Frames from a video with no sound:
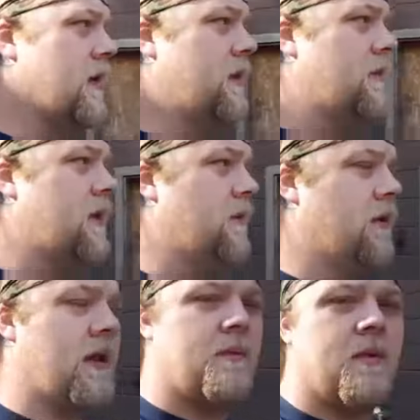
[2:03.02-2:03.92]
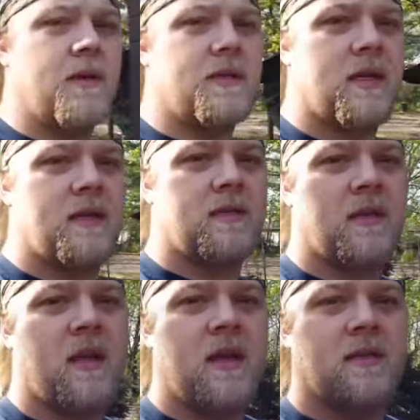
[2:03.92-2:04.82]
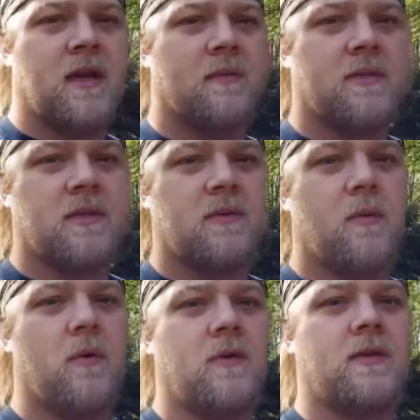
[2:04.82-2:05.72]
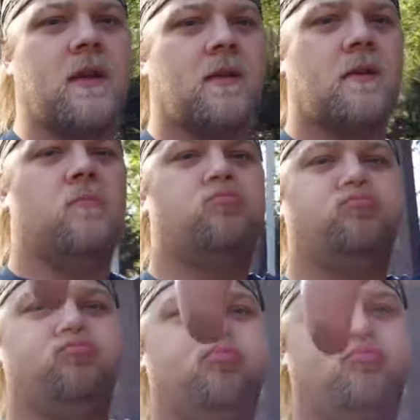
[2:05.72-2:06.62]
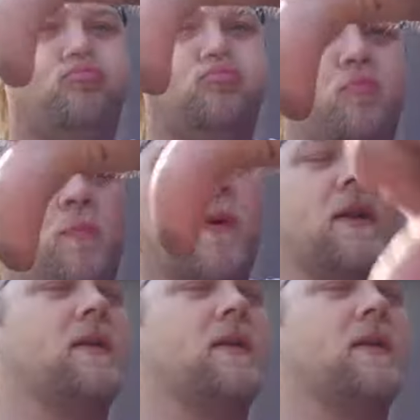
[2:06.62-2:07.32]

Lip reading: you, I don't care what anybody says. Thompson's water sealer, big